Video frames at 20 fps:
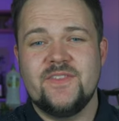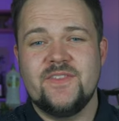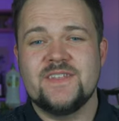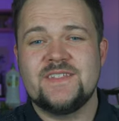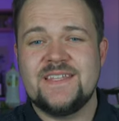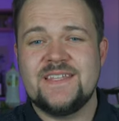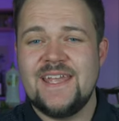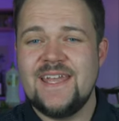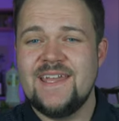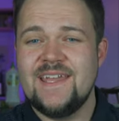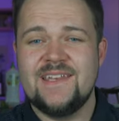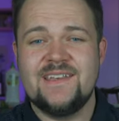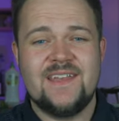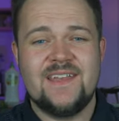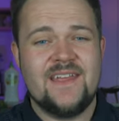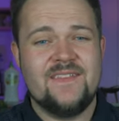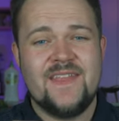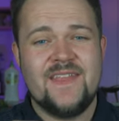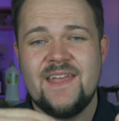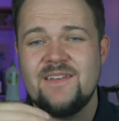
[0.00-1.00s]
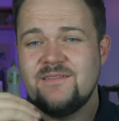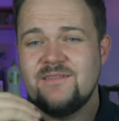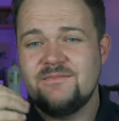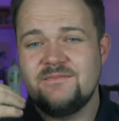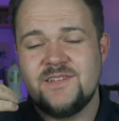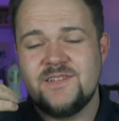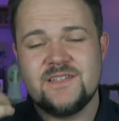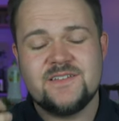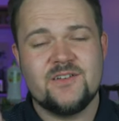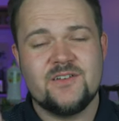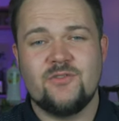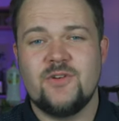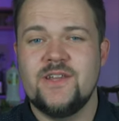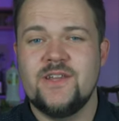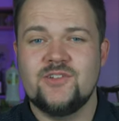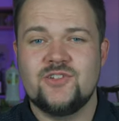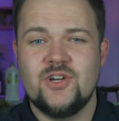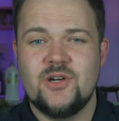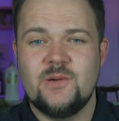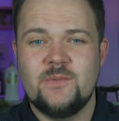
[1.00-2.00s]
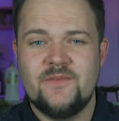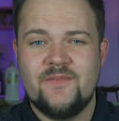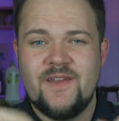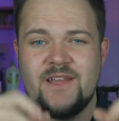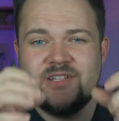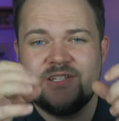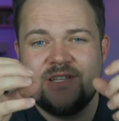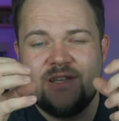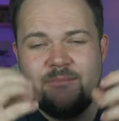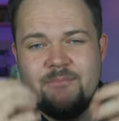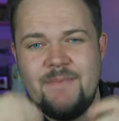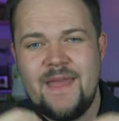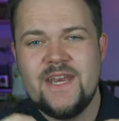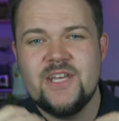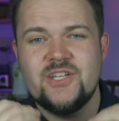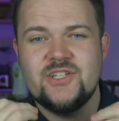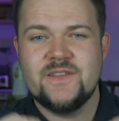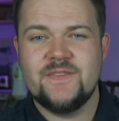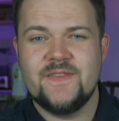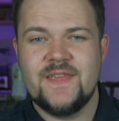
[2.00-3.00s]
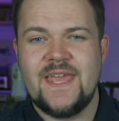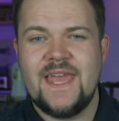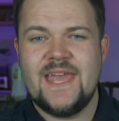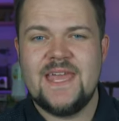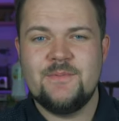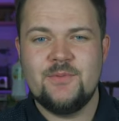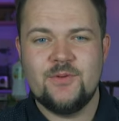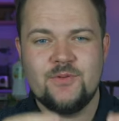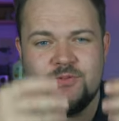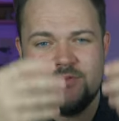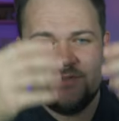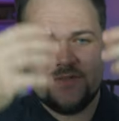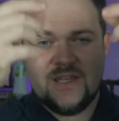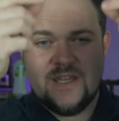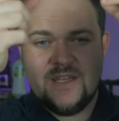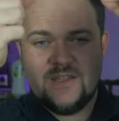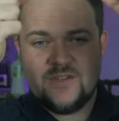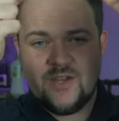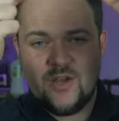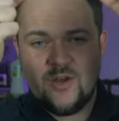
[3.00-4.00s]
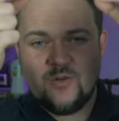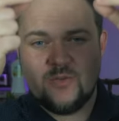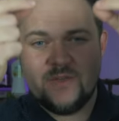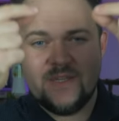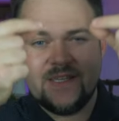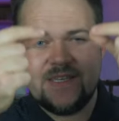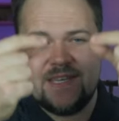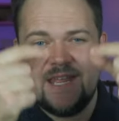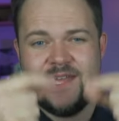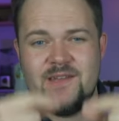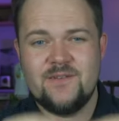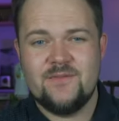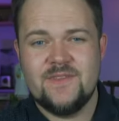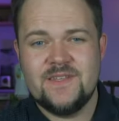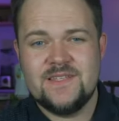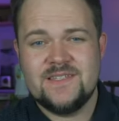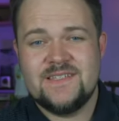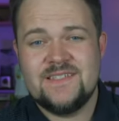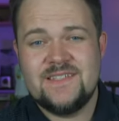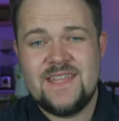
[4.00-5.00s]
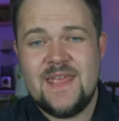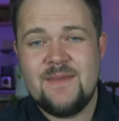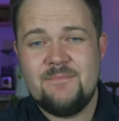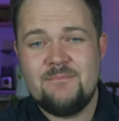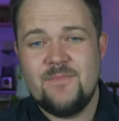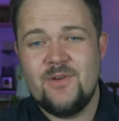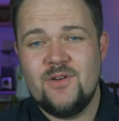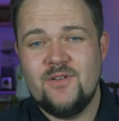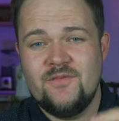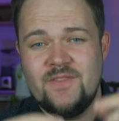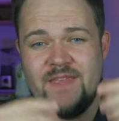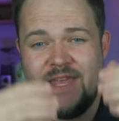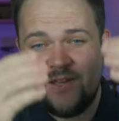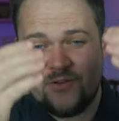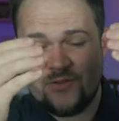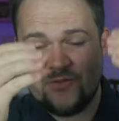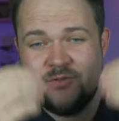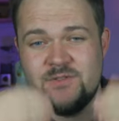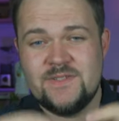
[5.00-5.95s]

the stand, and that does a great job of actually managing the cables to hold it down the stem of the actual